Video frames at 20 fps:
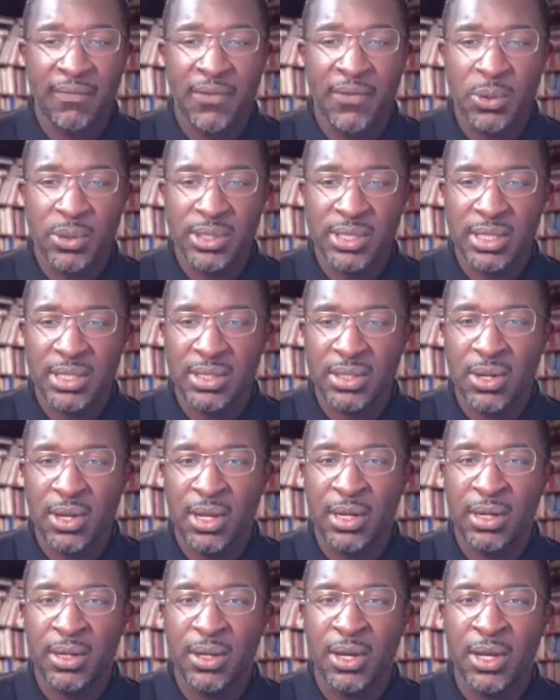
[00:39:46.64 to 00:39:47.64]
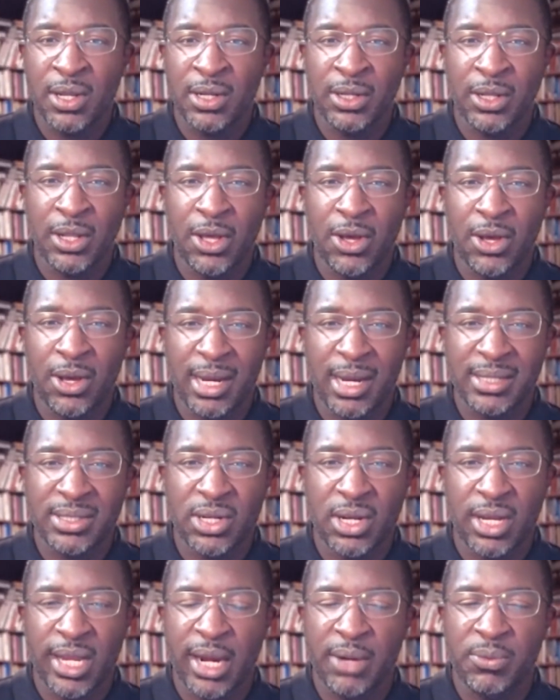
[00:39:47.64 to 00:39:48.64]
focuses on law. I
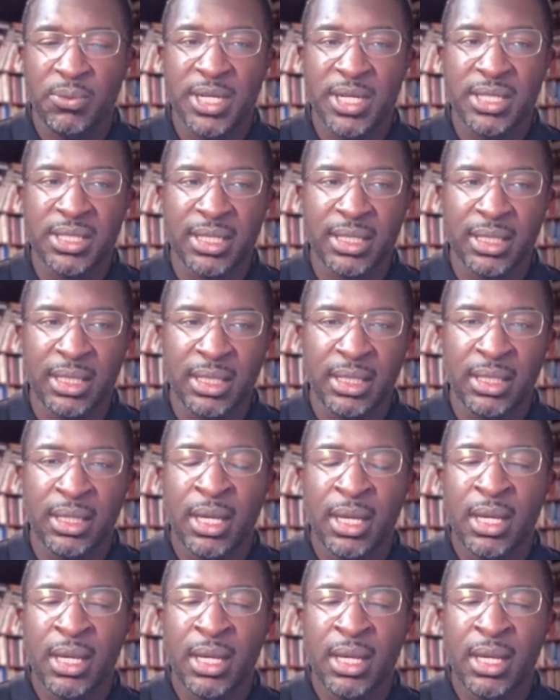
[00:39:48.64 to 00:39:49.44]
saw that recently.